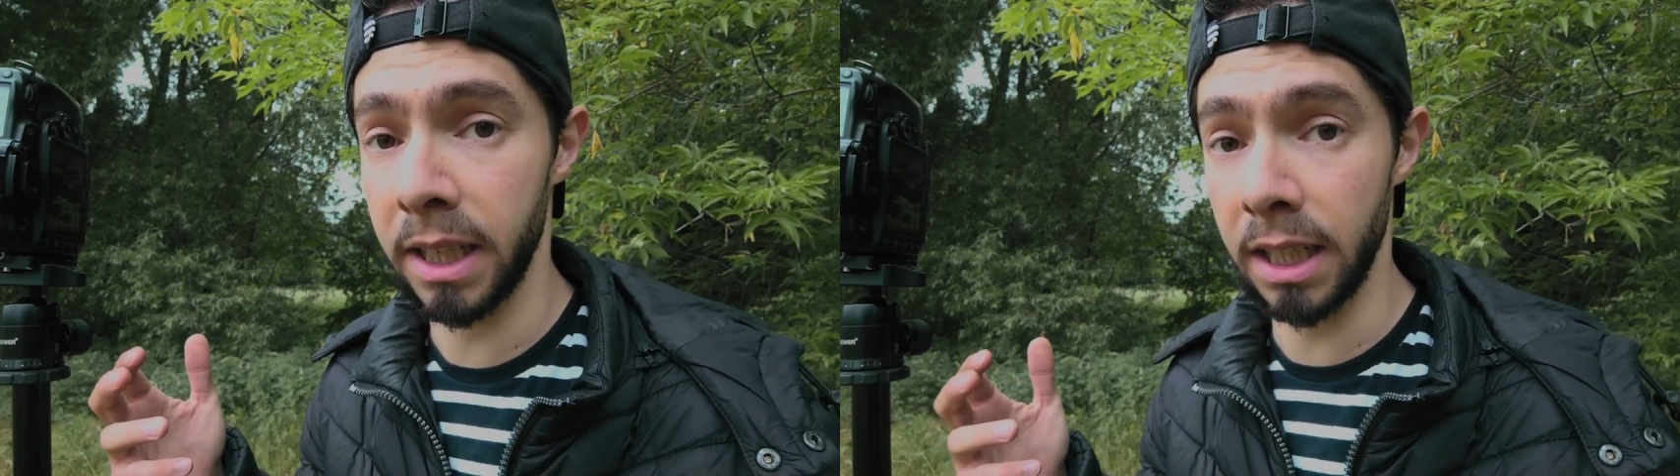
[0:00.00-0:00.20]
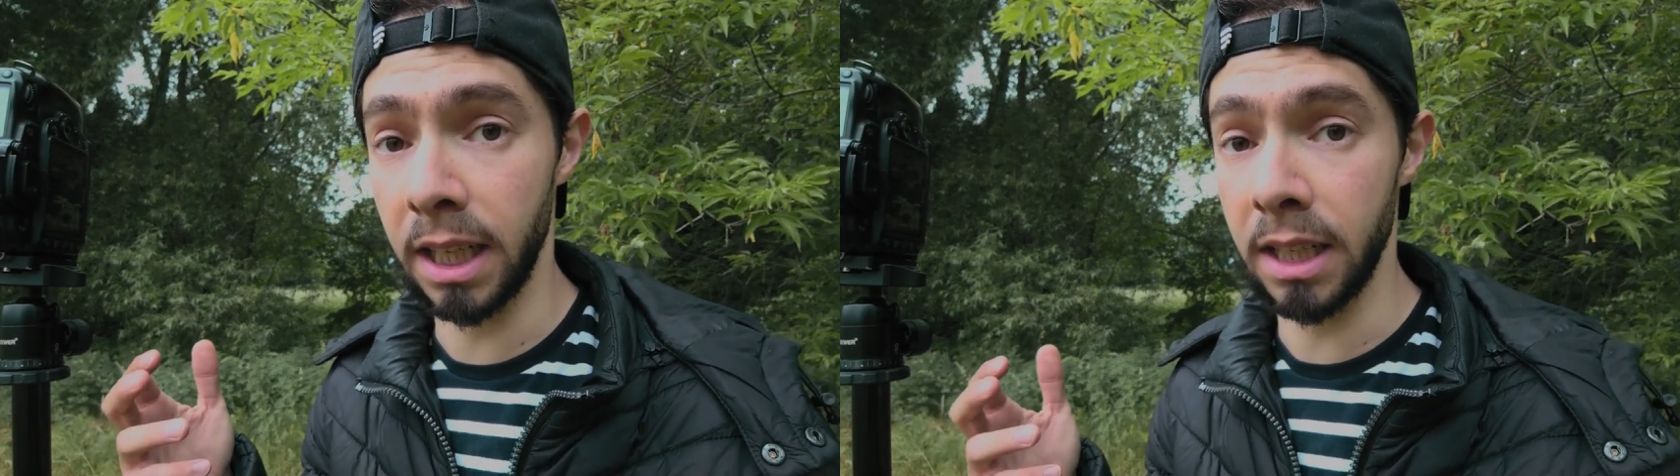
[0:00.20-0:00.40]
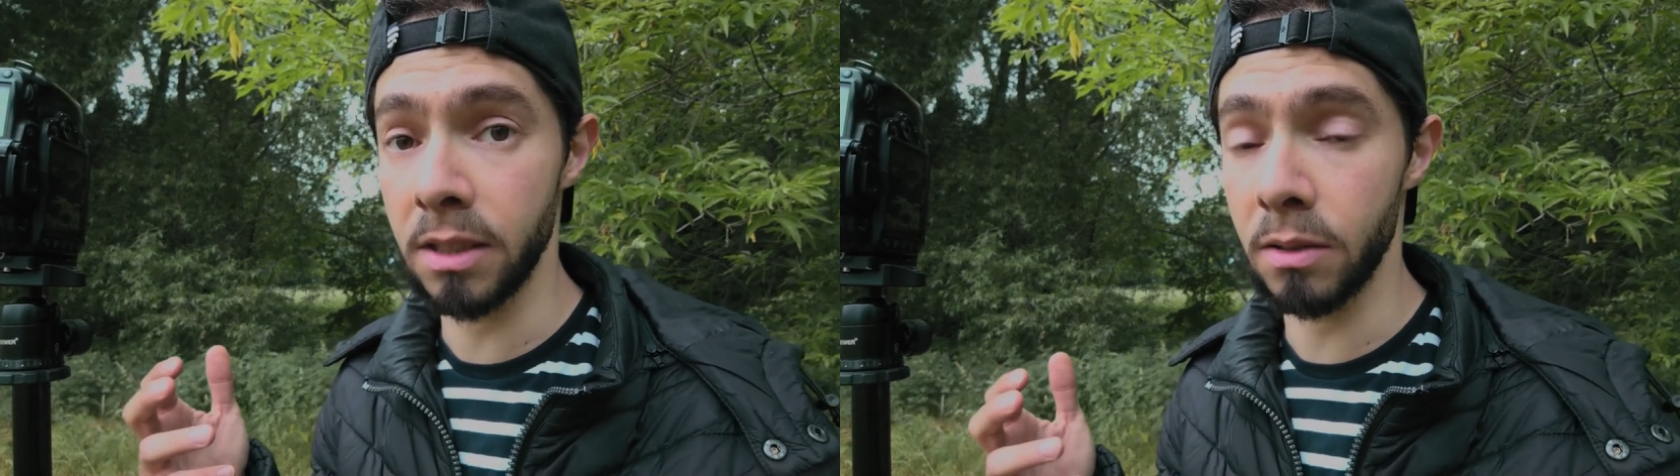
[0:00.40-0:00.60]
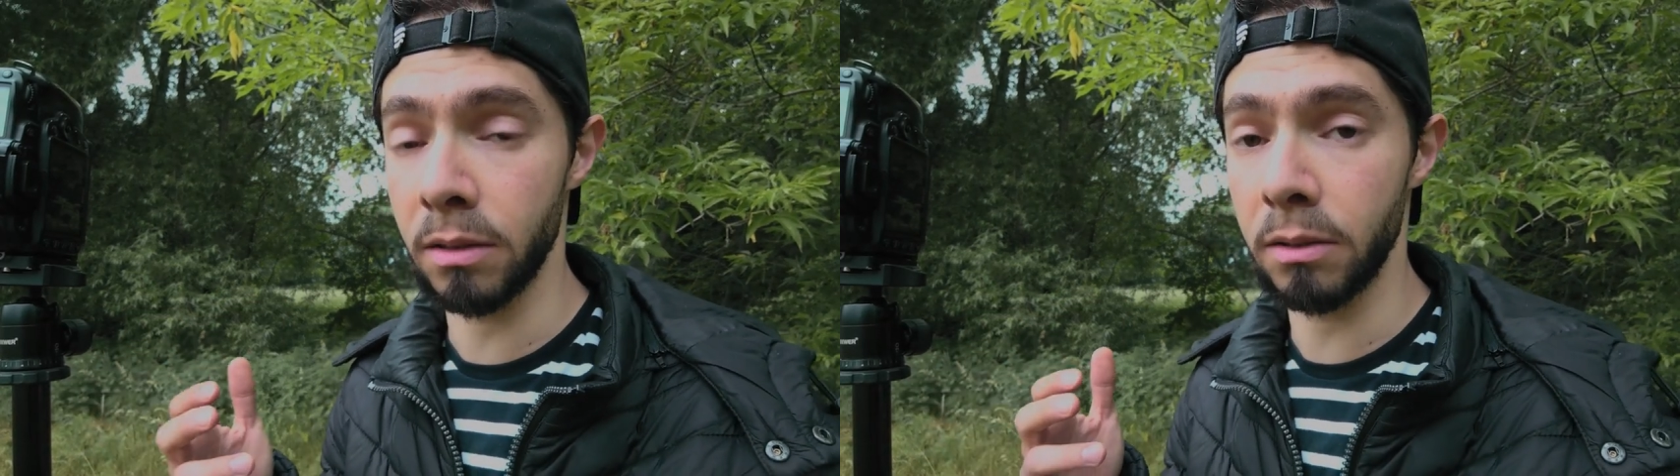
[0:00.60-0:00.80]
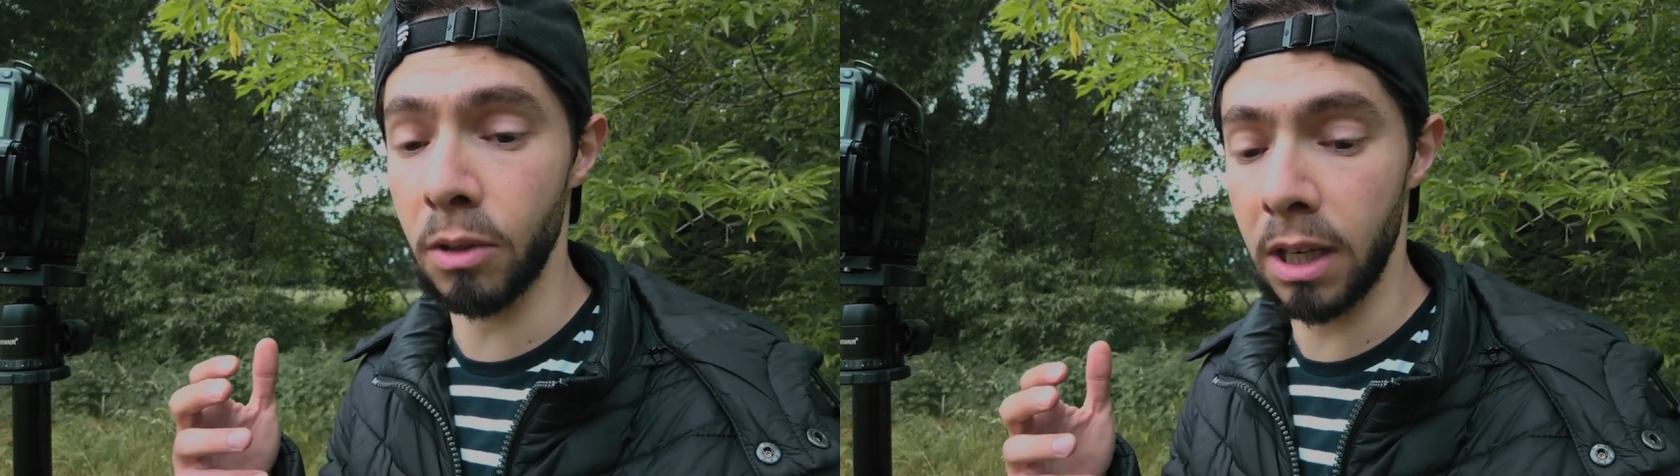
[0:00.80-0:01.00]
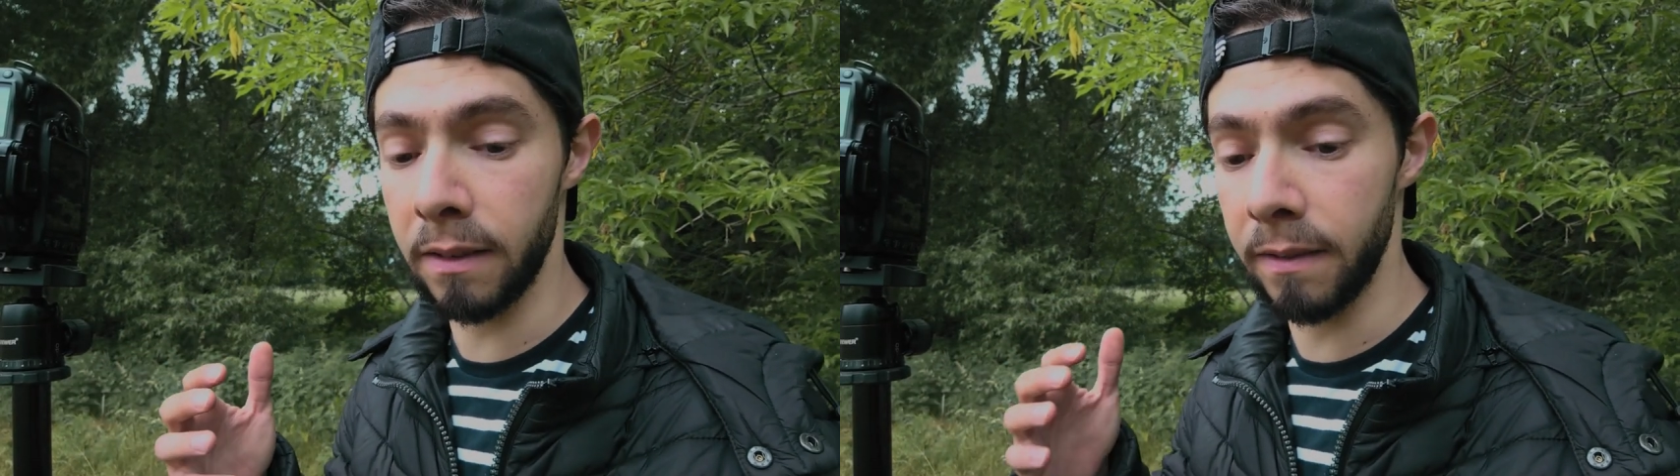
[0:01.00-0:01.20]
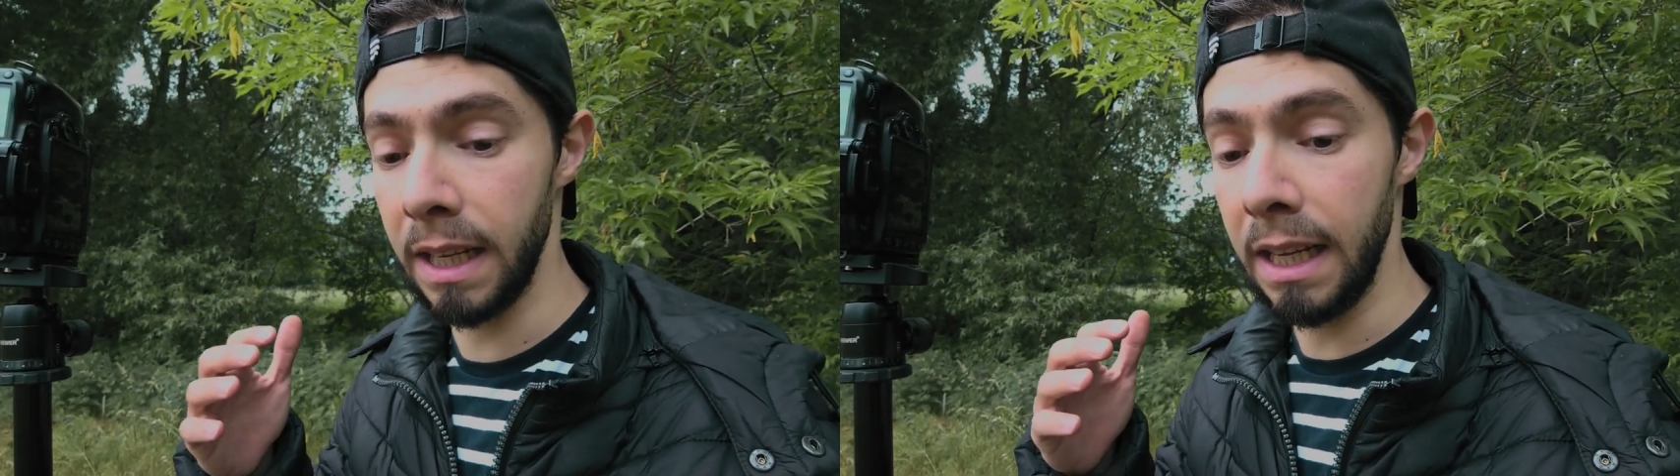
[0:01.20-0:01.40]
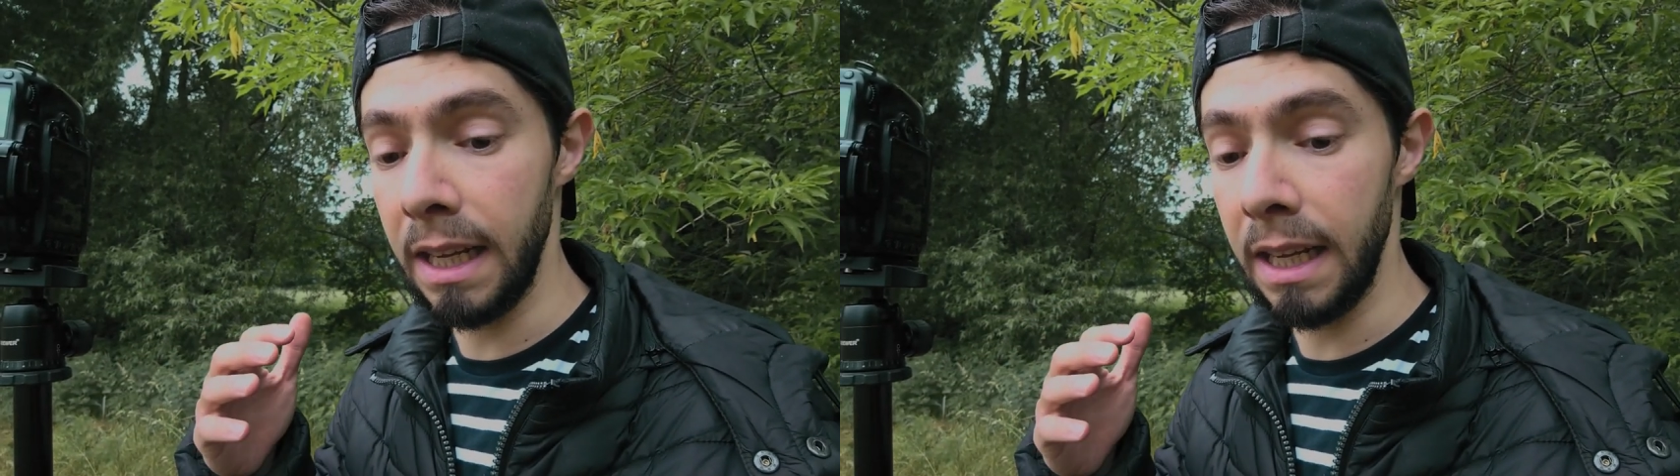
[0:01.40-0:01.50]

my ISO to have